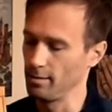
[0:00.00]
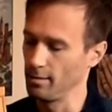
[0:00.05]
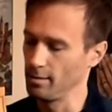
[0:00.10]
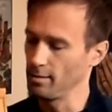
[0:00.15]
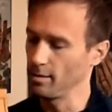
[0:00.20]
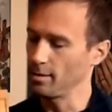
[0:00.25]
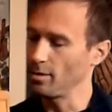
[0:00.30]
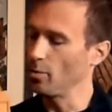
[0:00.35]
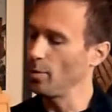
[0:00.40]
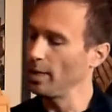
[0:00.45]

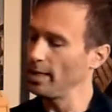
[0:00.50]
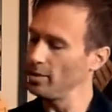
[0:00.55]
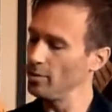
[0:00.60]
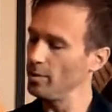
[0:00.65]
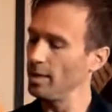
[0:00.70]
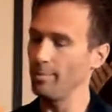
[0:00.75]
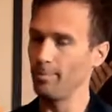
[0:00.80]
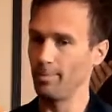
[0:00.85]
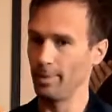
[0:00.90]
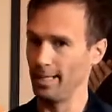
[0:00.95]
So where do
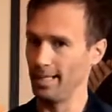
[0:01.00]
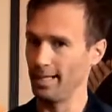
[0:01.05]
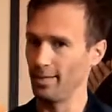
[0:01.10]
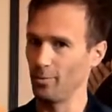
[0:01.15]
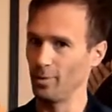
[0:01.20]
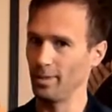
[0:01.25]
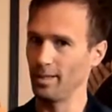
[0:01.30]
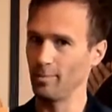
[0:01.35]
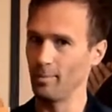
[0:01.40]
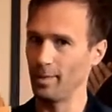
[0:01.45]
I play
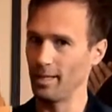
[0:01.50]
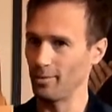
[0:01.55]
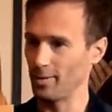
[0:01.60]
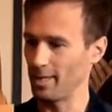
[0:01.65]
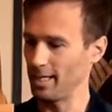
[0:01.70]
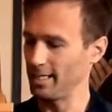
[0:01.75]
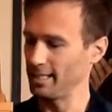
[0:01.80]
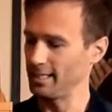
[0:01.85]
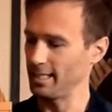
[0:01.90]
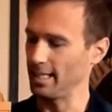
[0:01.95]
with my
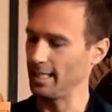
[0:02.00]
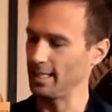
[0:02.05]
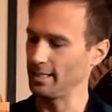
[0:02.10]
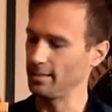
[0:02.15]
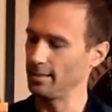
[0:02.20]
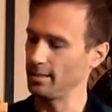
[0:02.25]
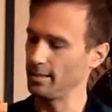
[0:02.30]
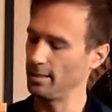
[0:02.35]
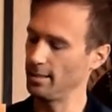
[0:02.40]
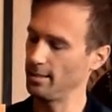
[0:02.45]
right
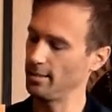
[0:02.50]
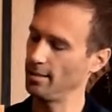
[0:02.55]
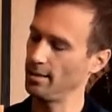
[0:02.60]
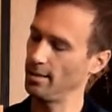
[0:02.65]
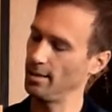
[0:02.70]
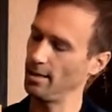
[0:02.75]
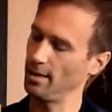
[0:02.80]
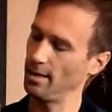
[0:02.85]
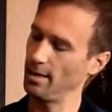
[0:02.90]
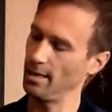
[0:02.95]
hand?
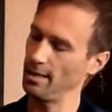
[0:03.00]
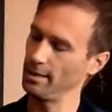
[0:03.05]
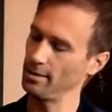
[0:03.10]
I